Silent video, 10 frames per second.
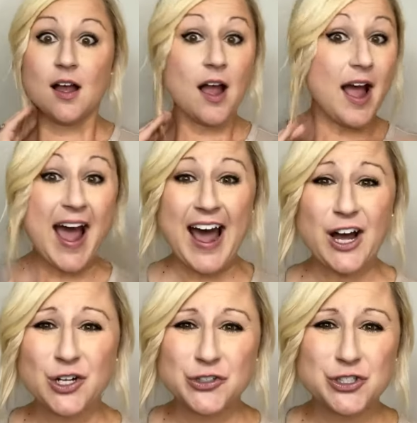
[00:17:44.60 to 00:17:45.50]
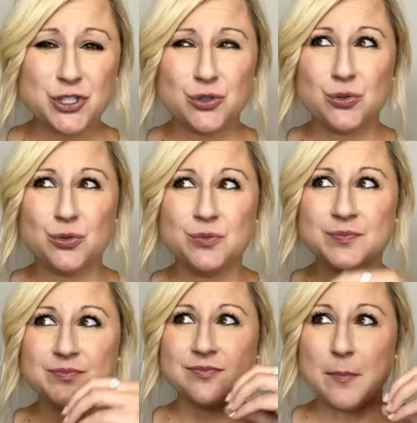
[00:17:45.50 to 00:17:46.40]
how to
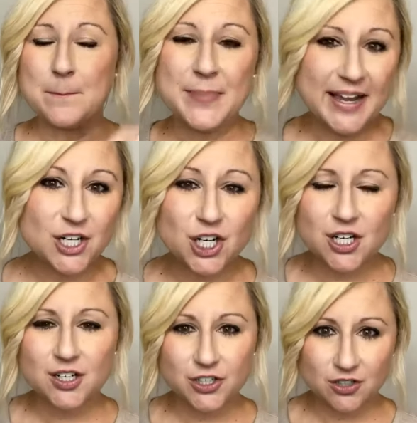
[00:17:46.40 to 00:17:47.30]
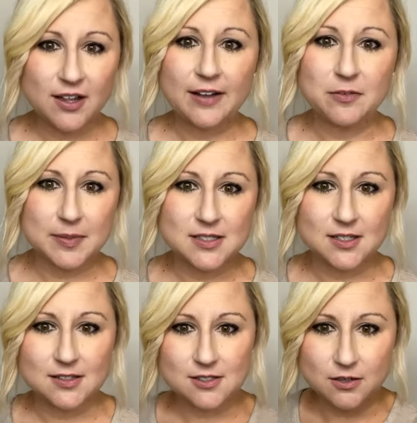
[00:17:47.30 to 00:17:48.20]
better your life and
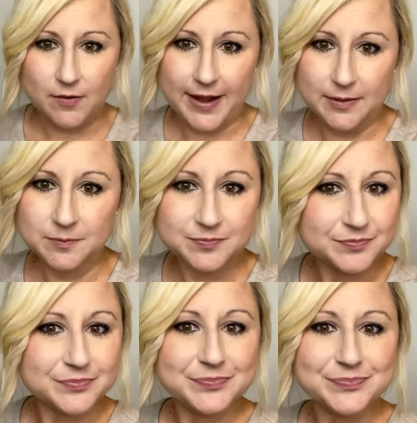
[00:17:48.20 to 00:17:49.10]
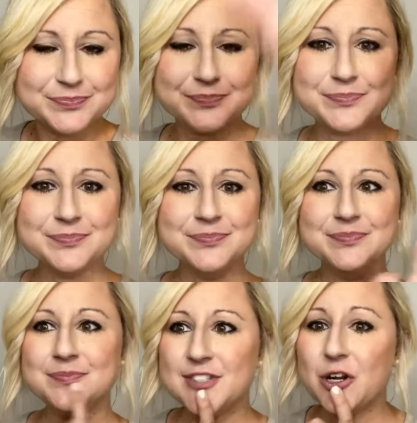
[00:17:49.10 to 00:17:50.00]
business, okay?
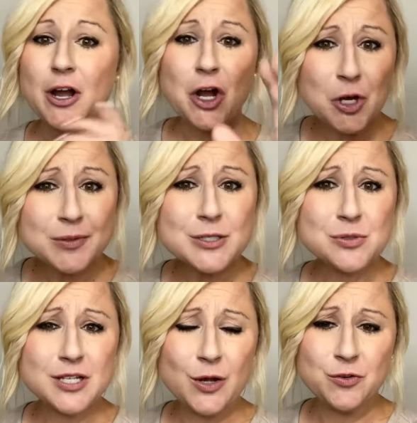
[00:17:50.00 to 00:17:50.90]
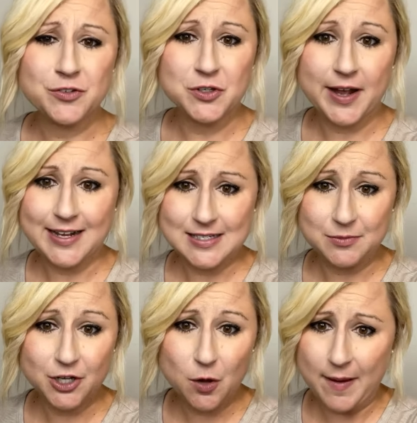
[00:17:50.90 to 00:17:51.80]
So I hope this was helpful for you guys. I'm
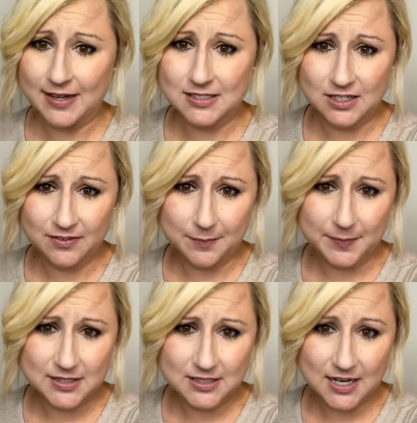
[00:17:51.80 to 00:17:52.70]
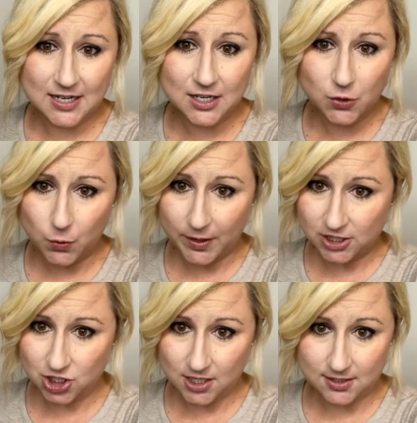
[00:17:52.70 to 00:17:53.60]
gonna go back to see if I've missed any
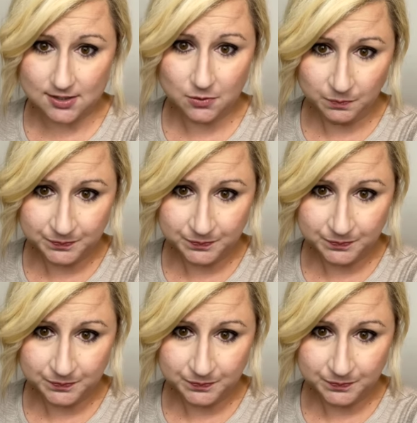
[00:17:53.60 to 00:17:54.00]
questions.